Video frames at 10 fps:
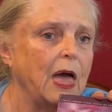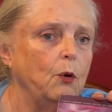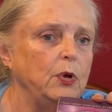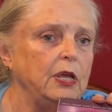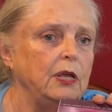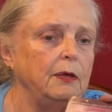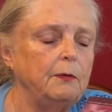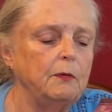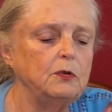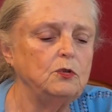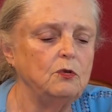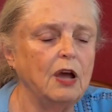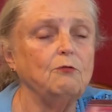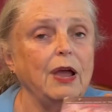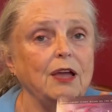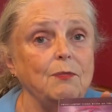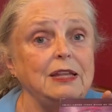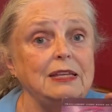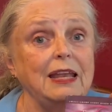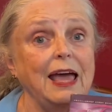We do not
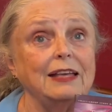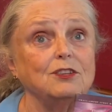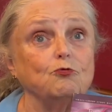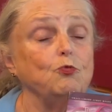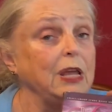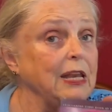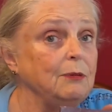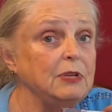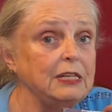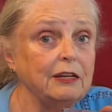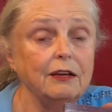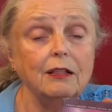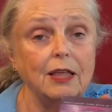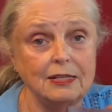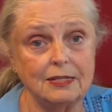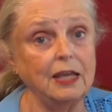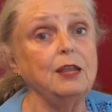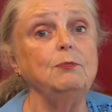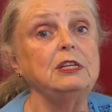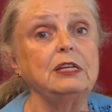recommend it as a reading material, a study
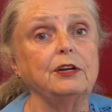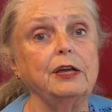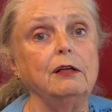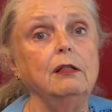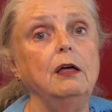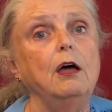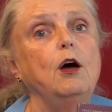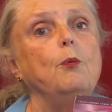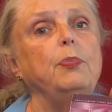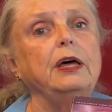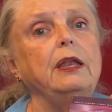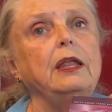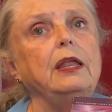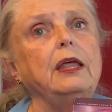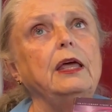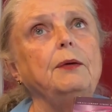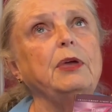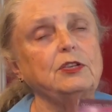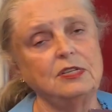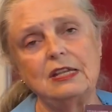material, but
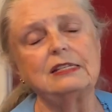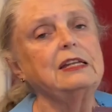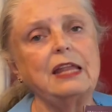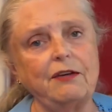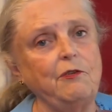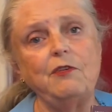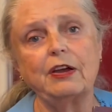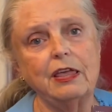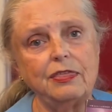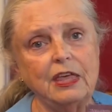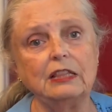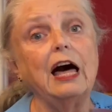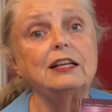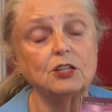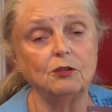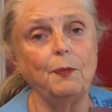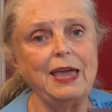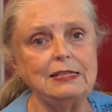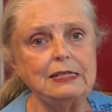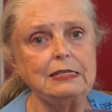because it does not have a very theological
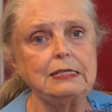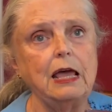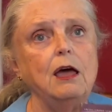basis.